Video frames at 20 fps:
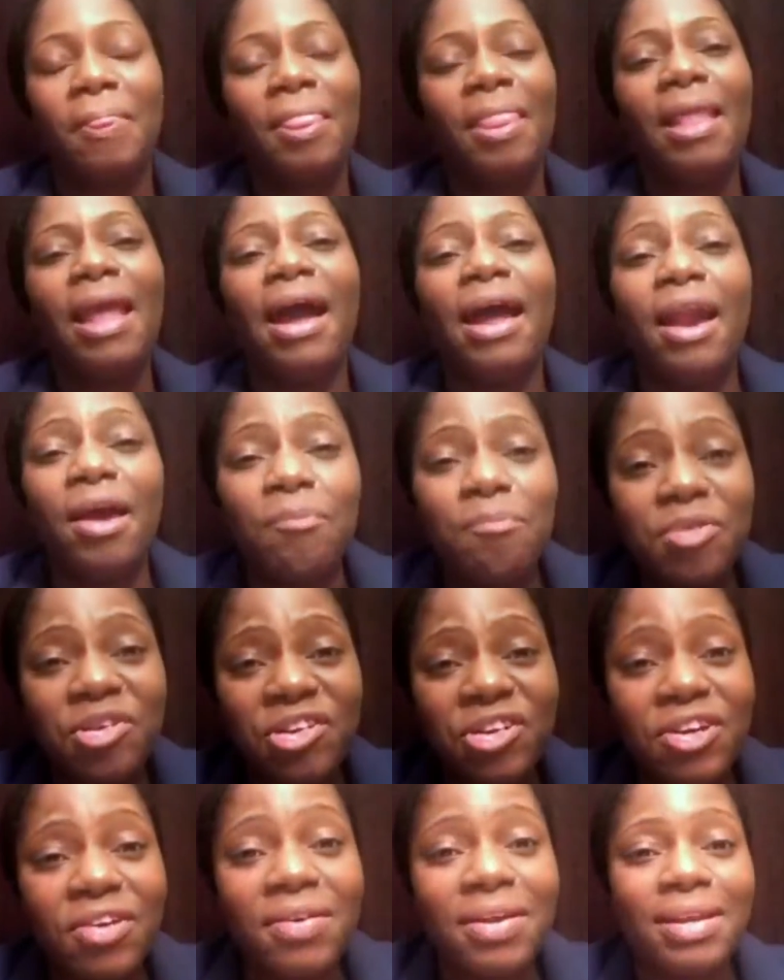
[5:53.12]
And I'm
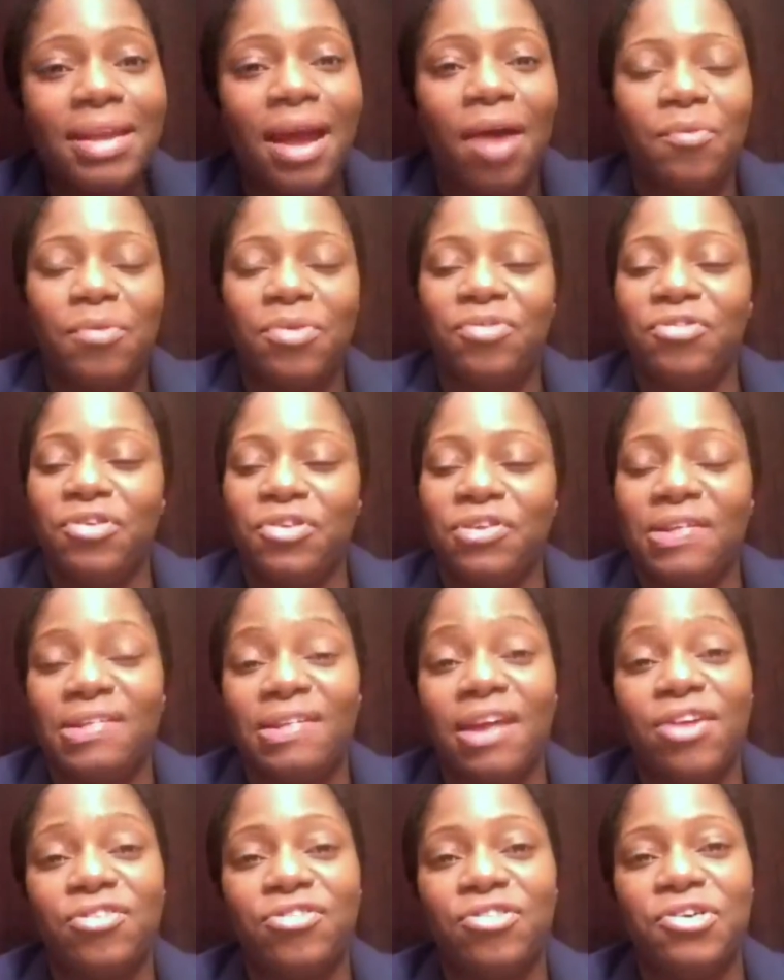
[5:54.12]
sharing that with you to
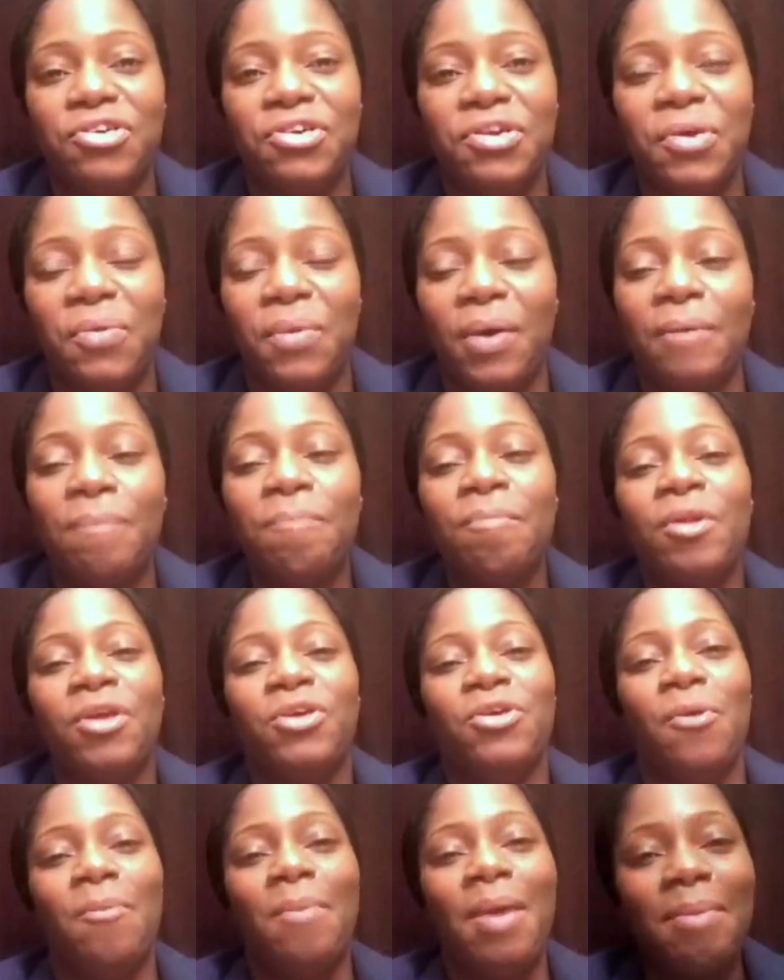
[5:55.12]
say to you, you know what?
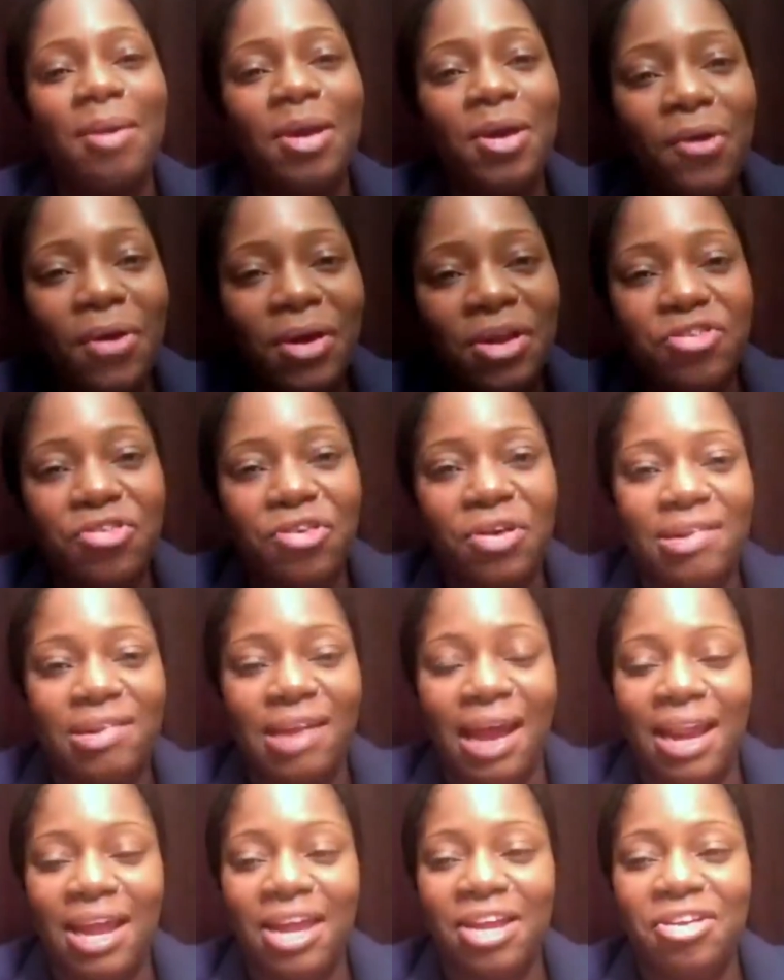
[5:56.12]
You may be going through a
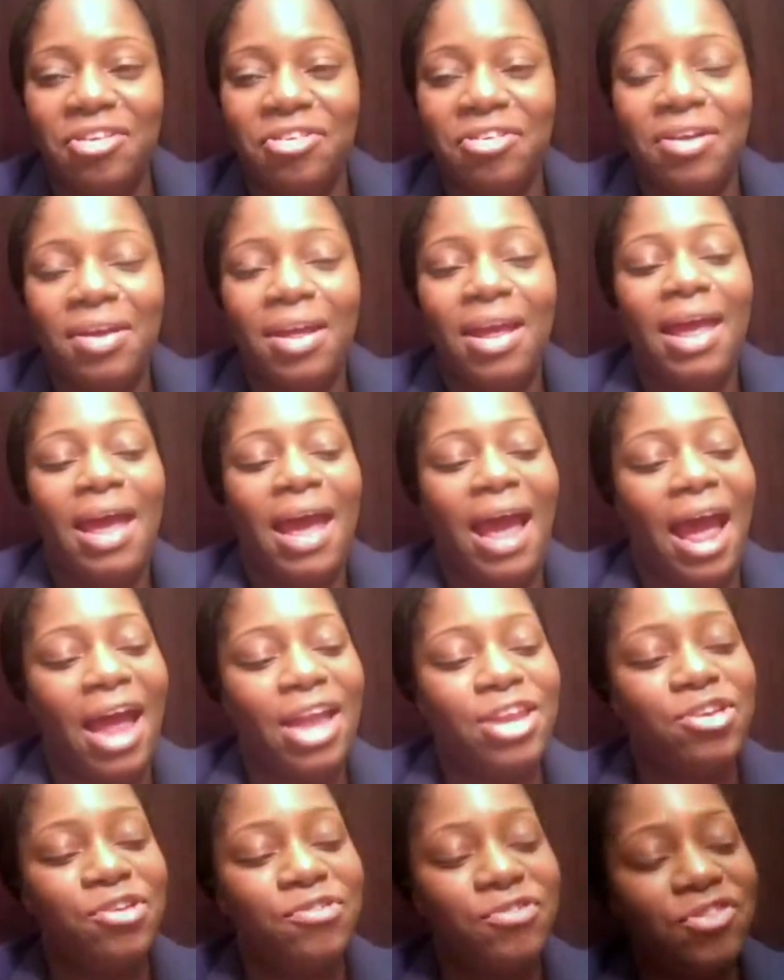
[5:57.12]
challenge
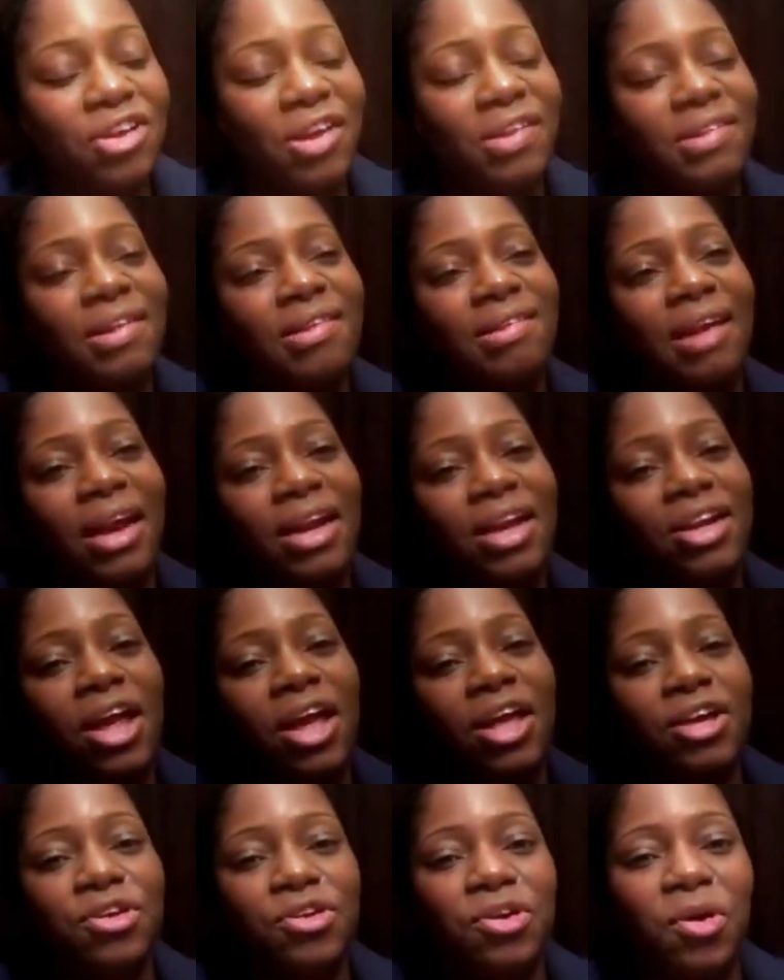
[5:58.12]
and you've just decided
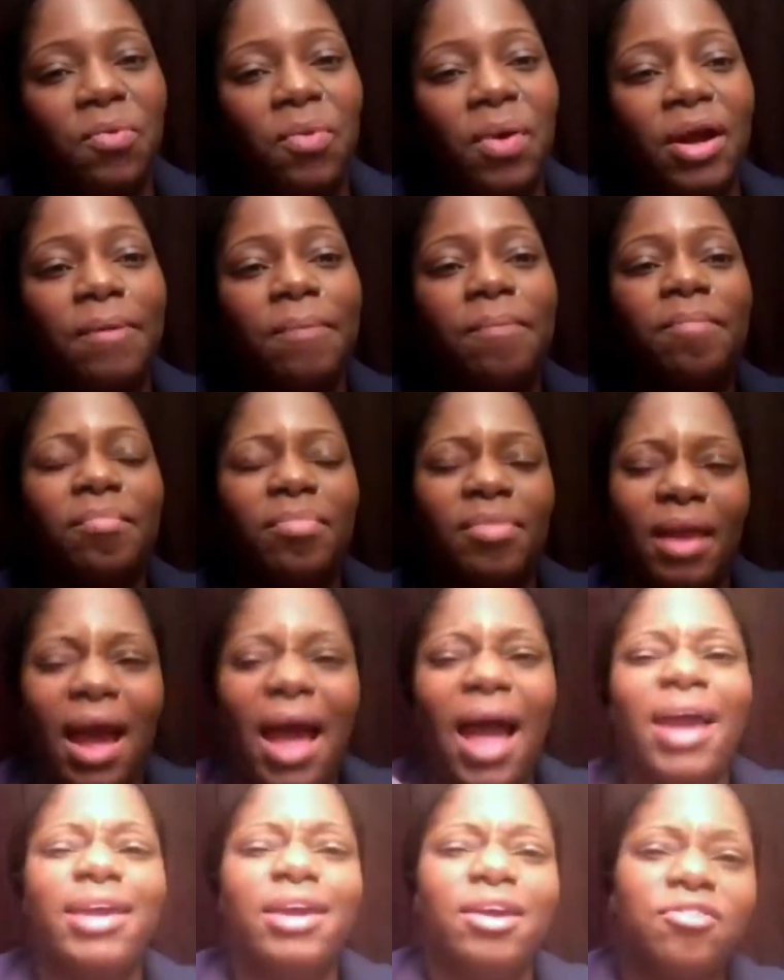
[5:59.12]
that, you know what?
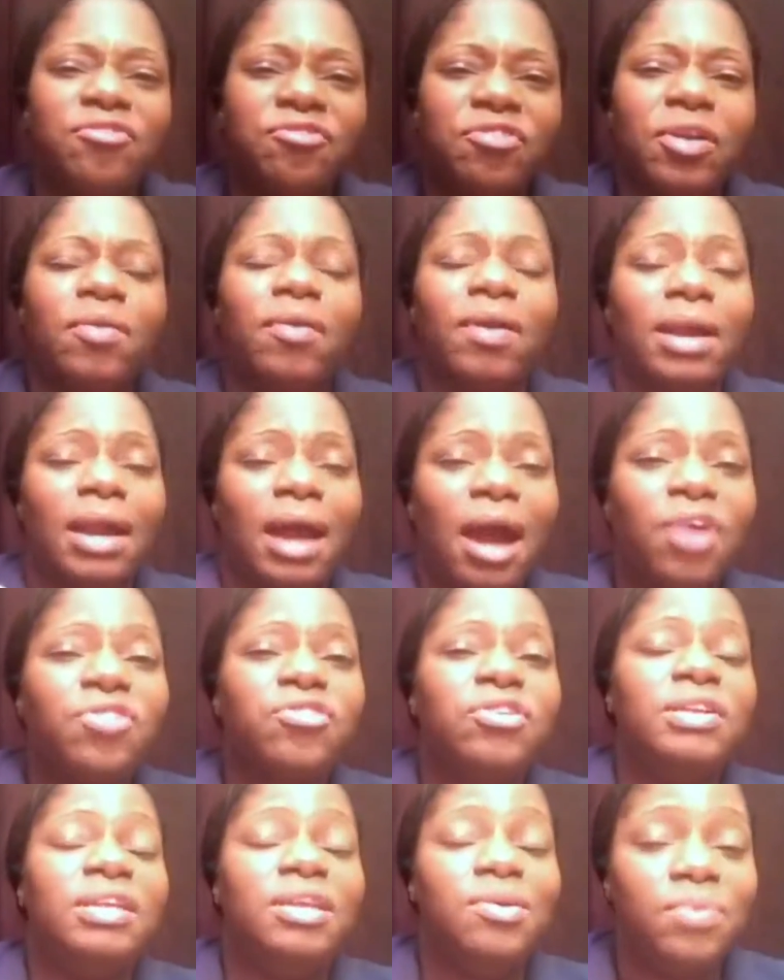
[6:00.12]
I can figure out how
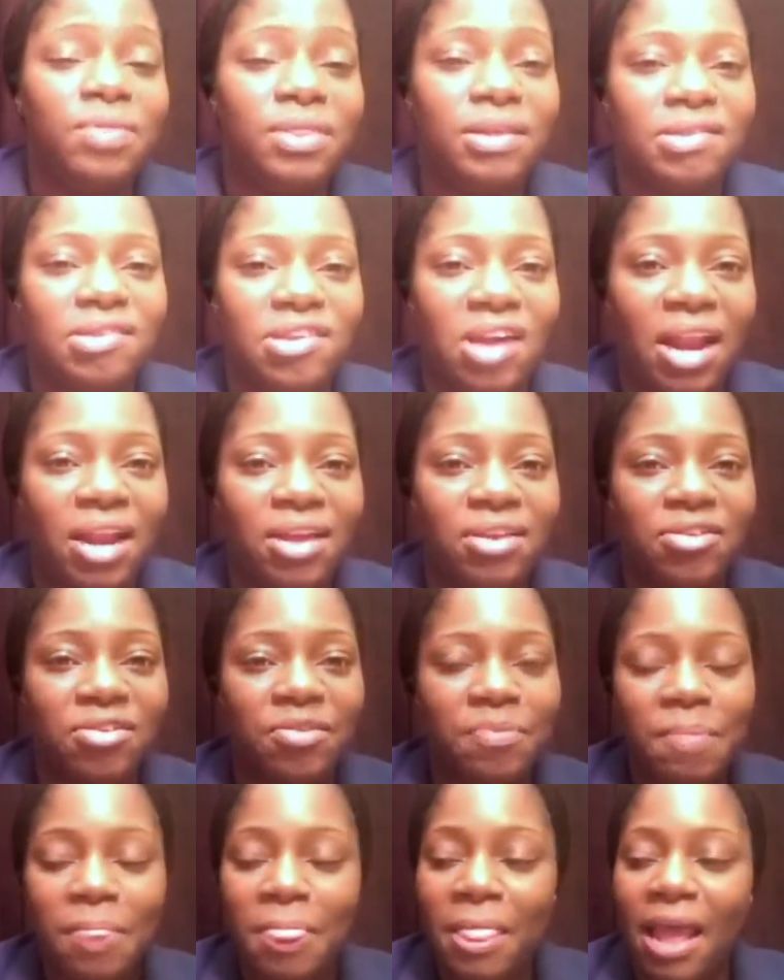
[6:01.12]
to deal with this challenge.
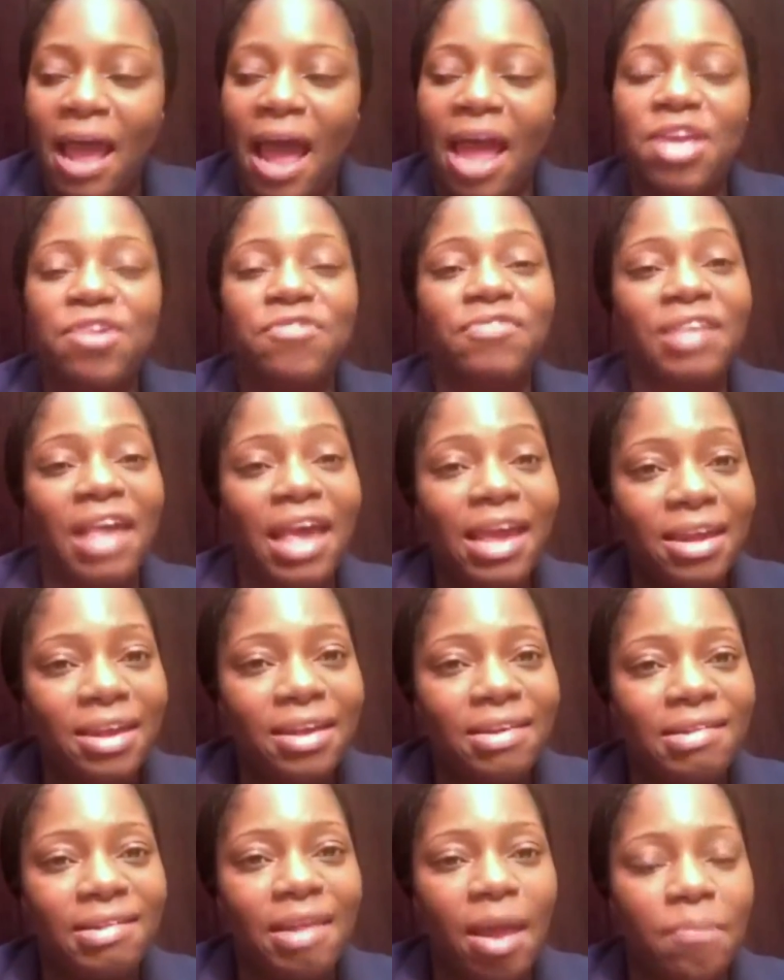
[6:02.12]
And you've taken
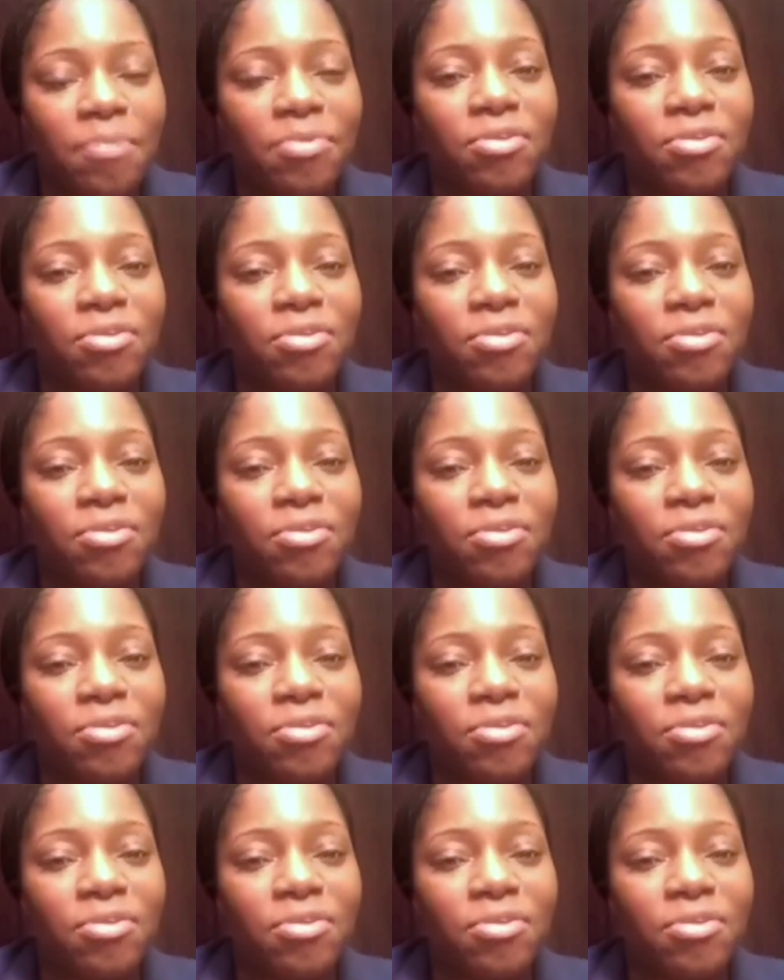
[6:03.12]
a step